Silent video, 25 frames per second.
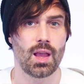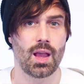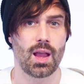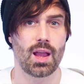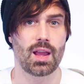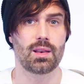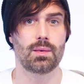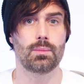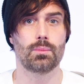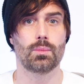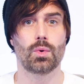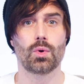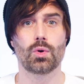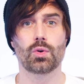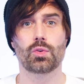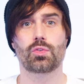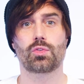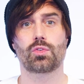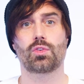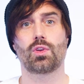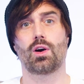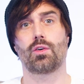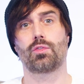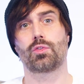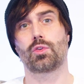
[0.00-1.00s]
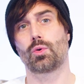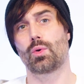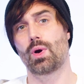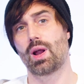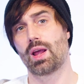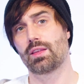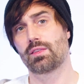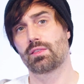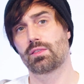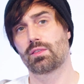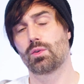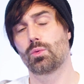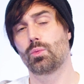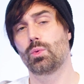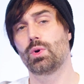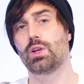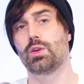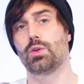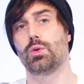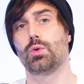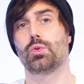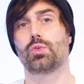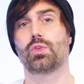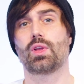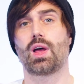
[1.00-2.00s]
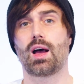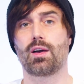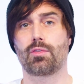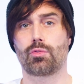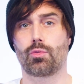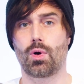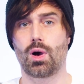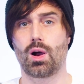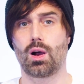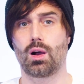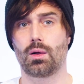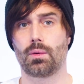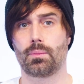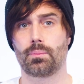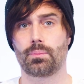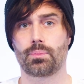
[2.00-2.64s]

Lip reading: and most of the rest will use avoir.